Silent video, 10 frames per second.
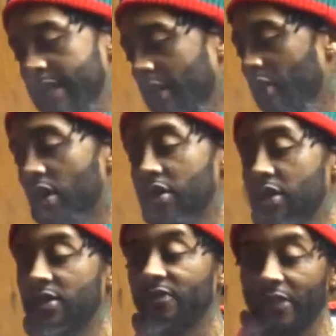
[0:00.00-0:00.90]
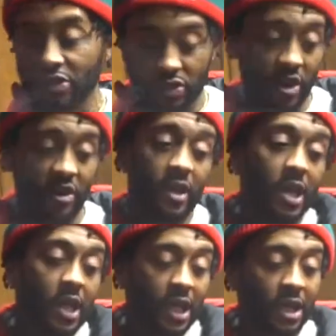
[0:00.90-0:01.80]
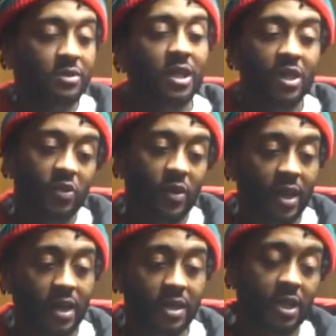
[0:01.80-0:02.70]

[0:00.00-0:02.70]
take all the shit. First off, MT Twins,